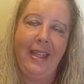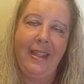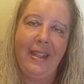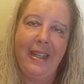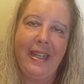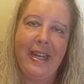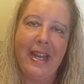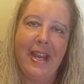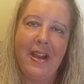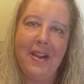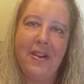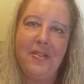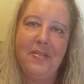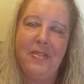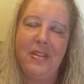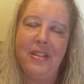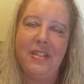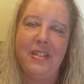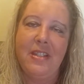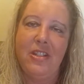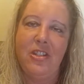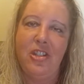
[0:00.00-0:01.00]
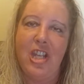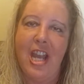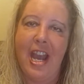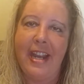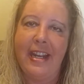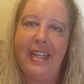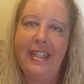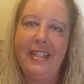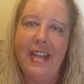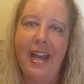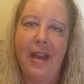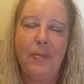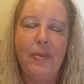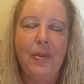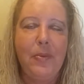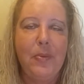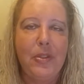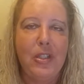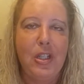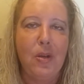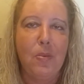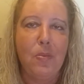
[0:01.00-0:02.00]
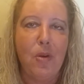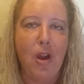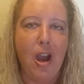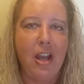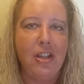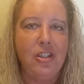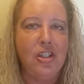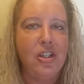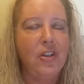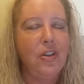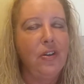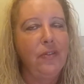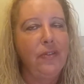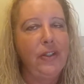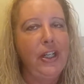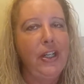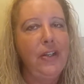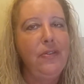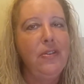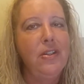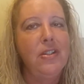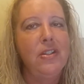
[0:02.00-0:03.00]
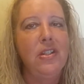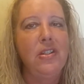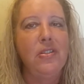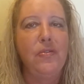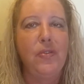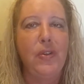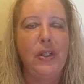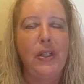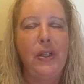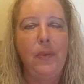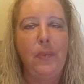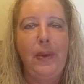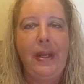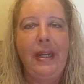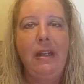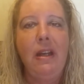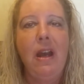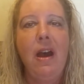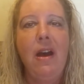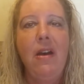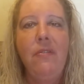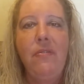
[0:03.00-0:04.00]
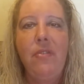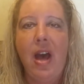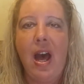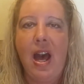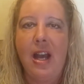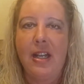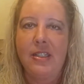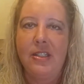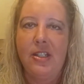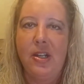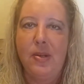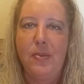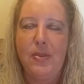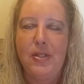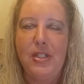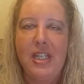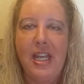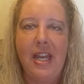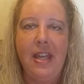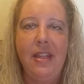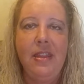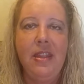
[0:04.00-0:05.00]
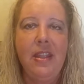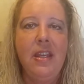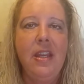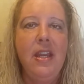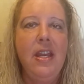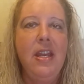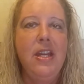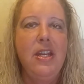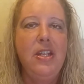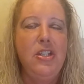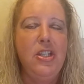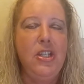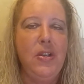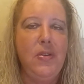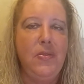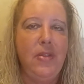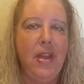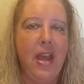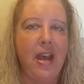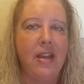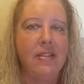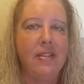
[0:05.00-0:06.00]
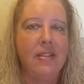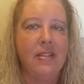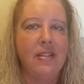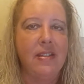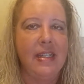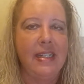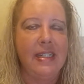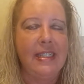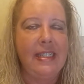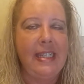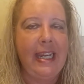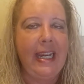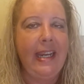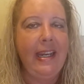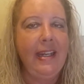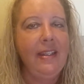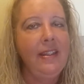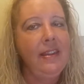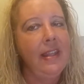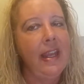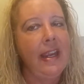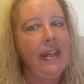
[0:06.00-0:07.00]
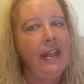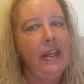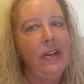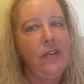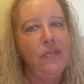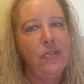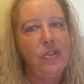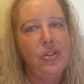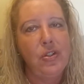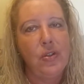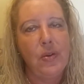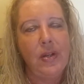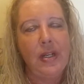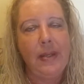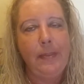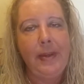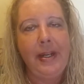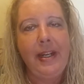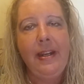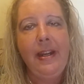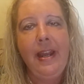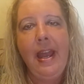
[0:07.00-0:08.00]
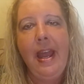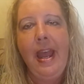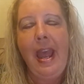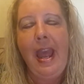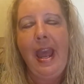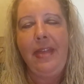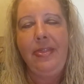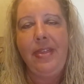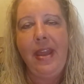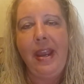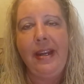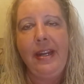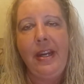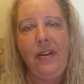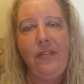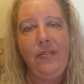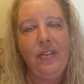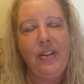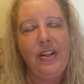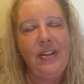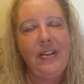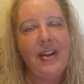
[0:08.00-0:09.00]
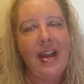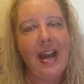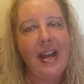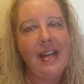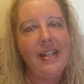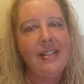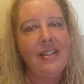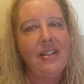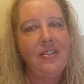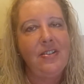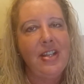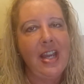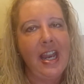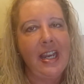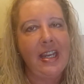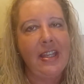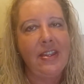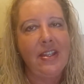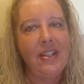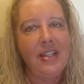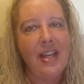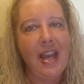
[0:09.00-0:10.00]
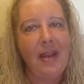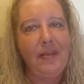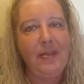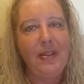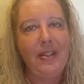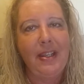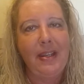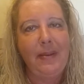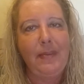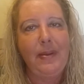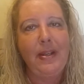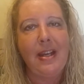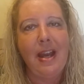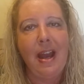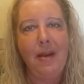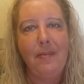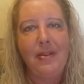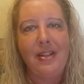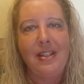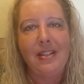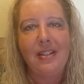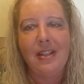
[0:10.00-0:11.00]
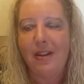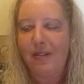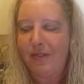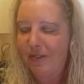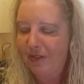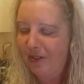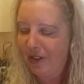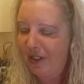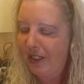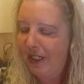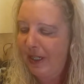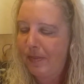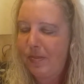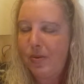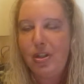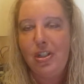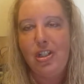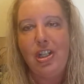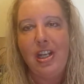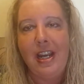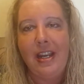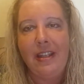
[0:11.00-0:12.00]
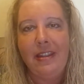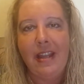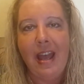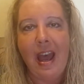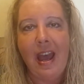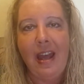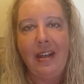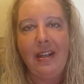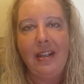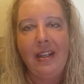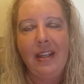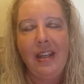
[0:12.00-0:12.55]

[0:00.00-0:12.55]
Hi Leo, this is Jackie Tomlin with your Broad General View. This is for your week of October 10th, 2016. Thank you for joining me and thank you for you guys that are taking the time to leave me comments. I really appreciate that.